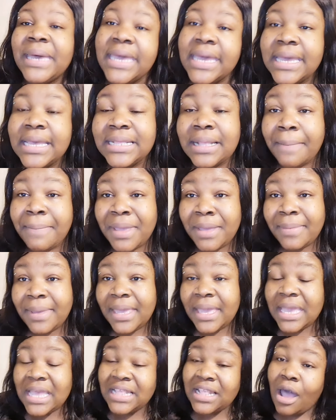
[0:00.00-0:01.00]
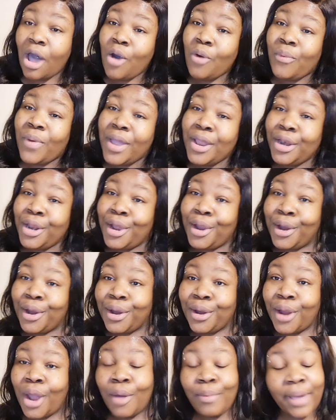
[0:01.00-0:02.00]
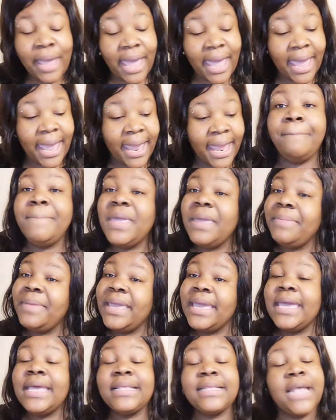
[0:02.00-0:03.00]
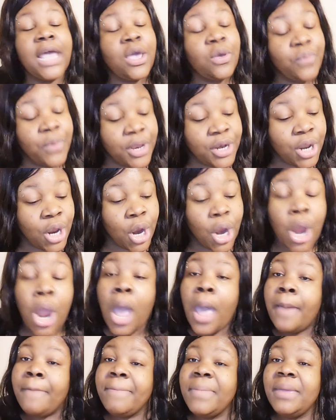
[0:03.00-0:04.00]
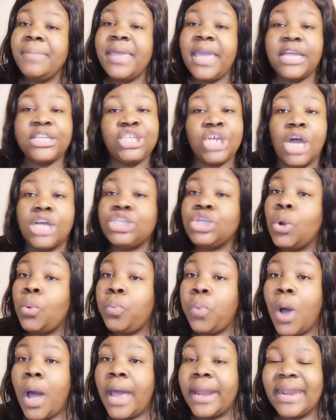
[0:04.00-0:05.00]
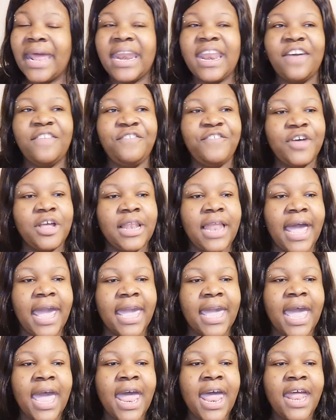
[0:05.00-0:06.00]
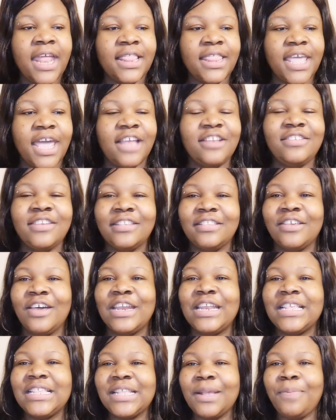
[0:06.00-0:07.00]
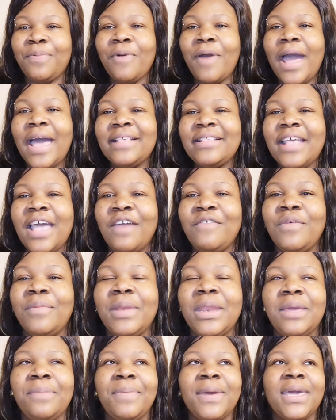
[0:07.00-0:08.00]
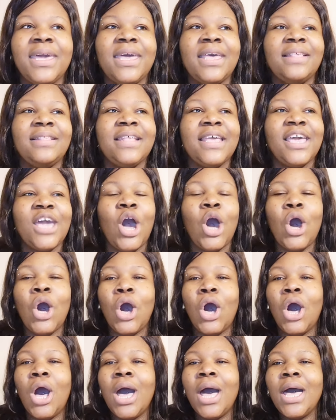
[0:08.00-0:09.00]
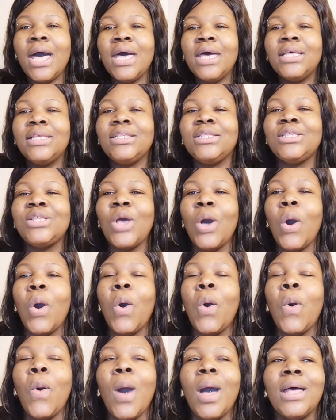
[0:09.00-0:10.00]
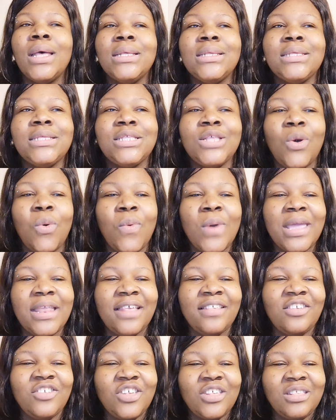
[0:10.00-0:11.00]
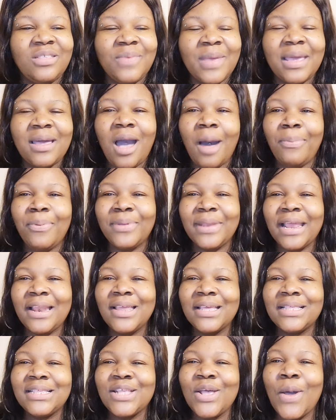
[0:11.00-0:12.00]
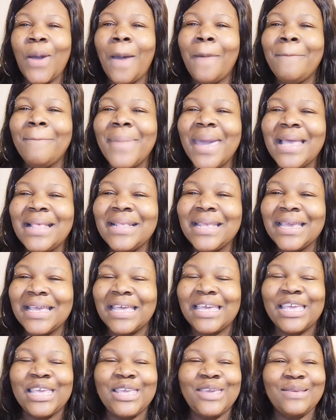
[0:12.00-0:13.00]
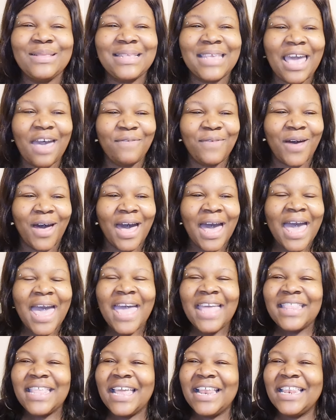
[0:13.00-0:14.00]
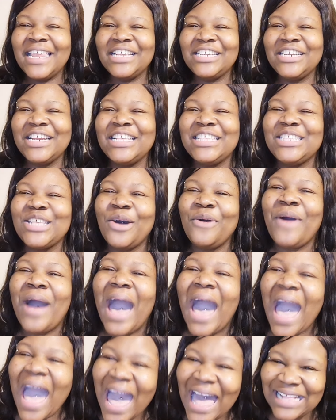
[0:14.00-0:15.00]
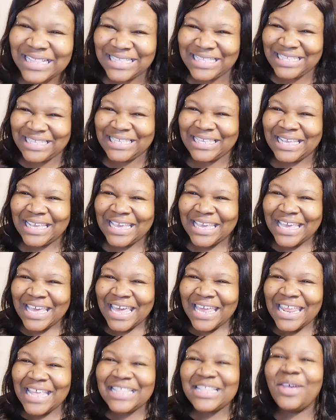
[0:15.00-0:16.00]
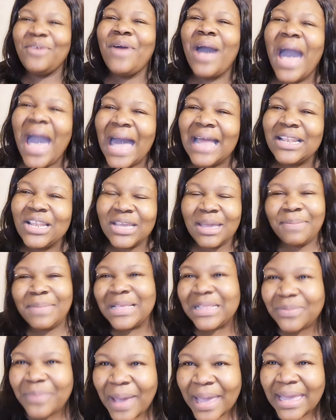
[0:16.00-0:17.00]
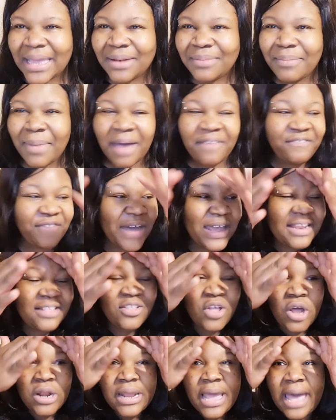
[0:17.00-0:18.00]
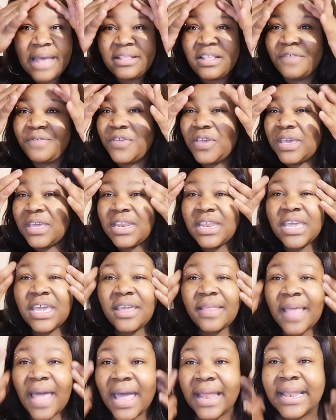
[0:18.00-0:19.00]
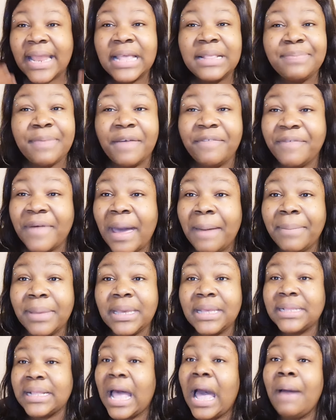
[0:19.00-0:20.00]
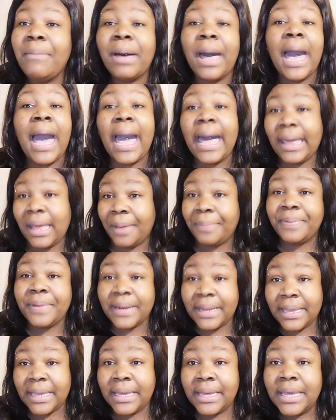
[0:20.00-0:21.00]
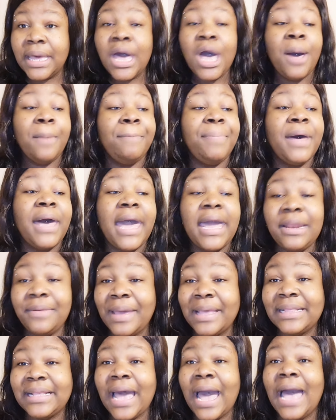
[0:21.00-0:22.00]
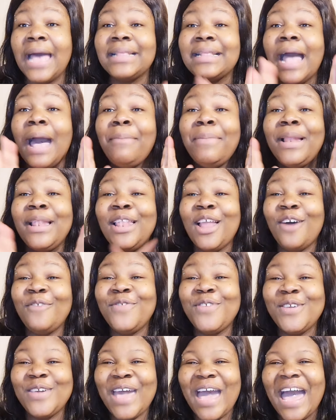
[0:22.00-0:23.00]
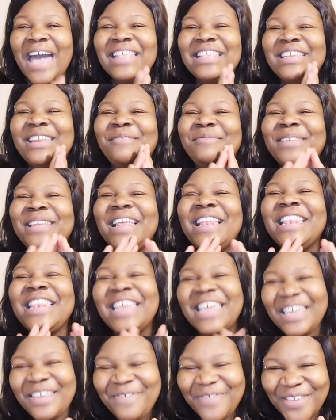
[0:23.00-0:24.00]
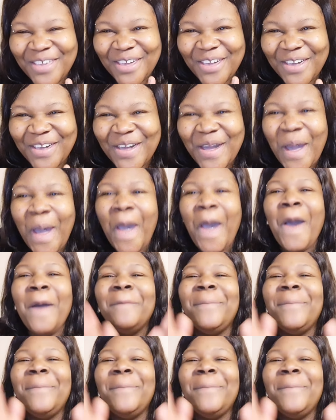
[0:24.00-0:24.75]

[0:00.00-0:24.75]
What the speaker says: Because Mimi is a winner, okay? Mimi is a winner. Mimi and Josh won. And I feel like they're just gonna surprise everybody because they are so sweet. They're such a sweet couple. They look so amazing and cute together. They're literally so hot. They're so hot. Look at me sweating. My fan is on, guys. If you can hear that, that's my fan because I'm hot up in here. But anyways, guys, I'm going to love you guys and I'm going to leave you.